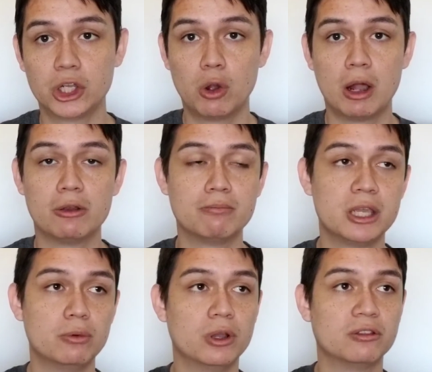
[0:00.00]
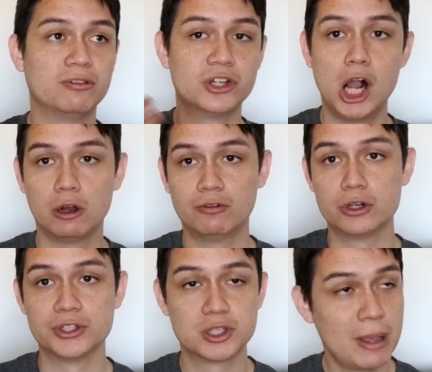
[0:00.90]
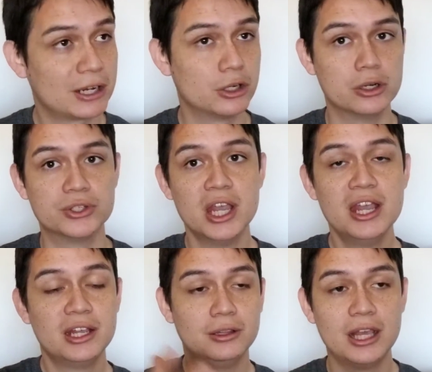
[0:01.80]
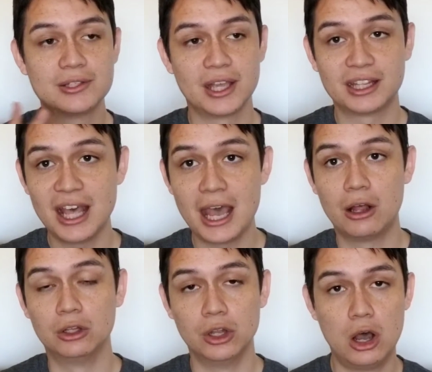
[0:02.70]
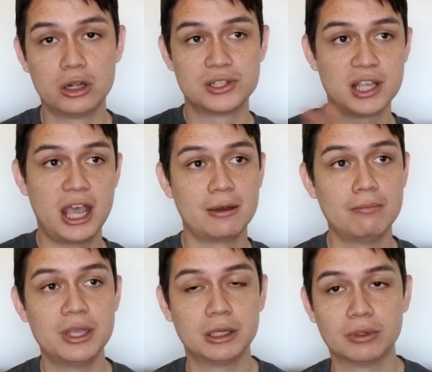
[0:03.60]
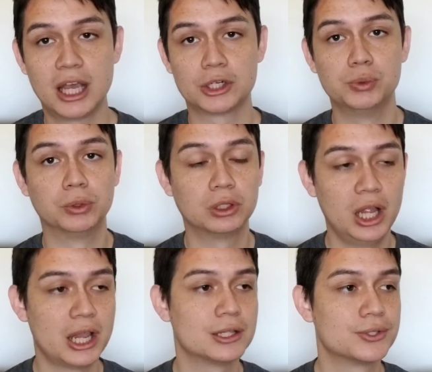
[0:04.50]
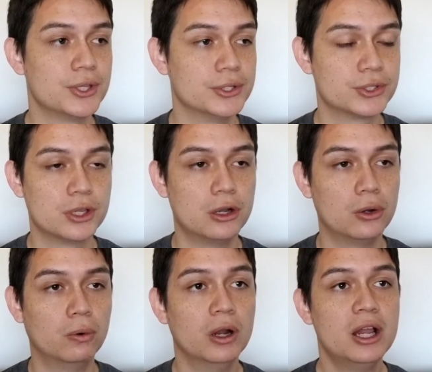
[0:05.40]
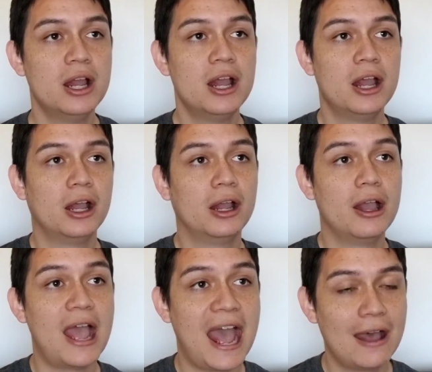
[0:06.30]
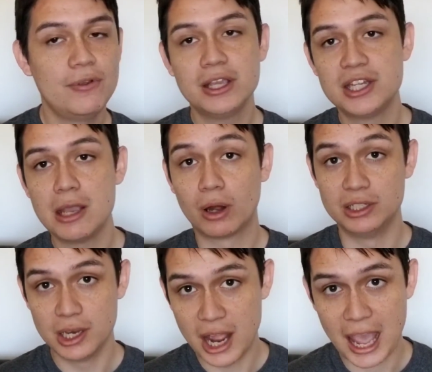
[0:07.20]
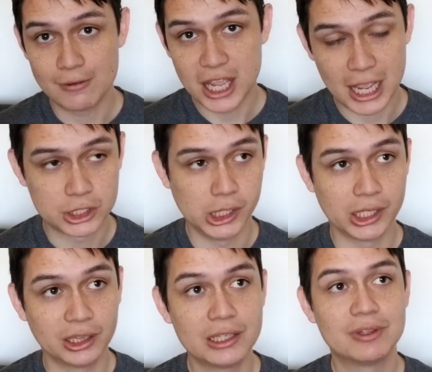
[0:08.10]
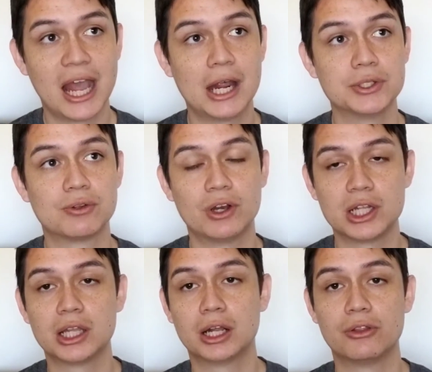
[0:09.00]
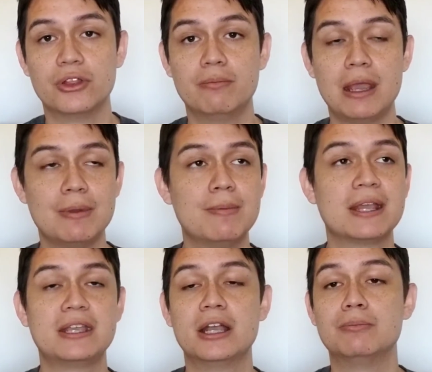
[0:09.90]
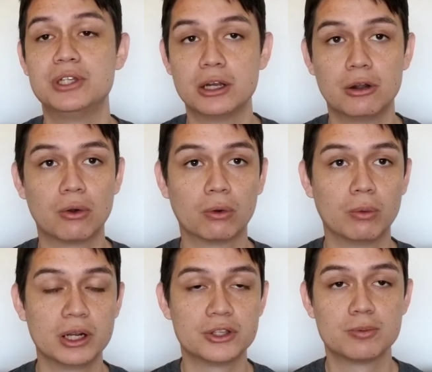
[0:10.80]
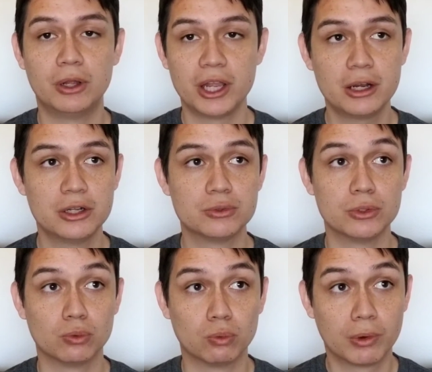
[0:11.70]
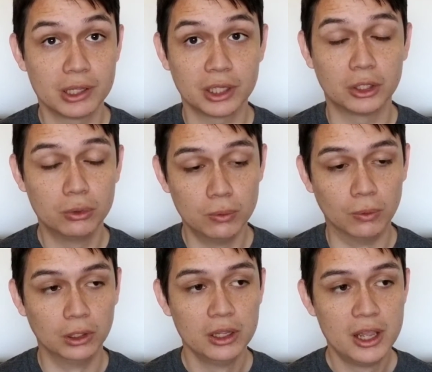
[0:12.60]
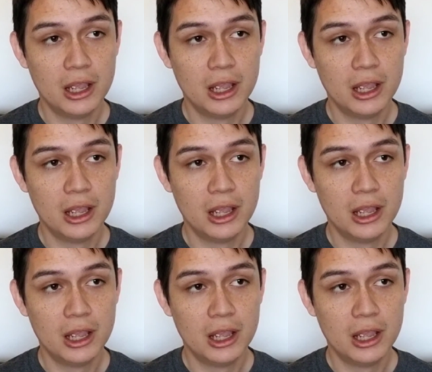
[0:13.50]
go out and meet with photographers, inspectors, things like that, alongside meeting with actual clients. And so having a day where I didn't have to actually leave the house for anything other than maybe picking up dinner or running small errands was really cool.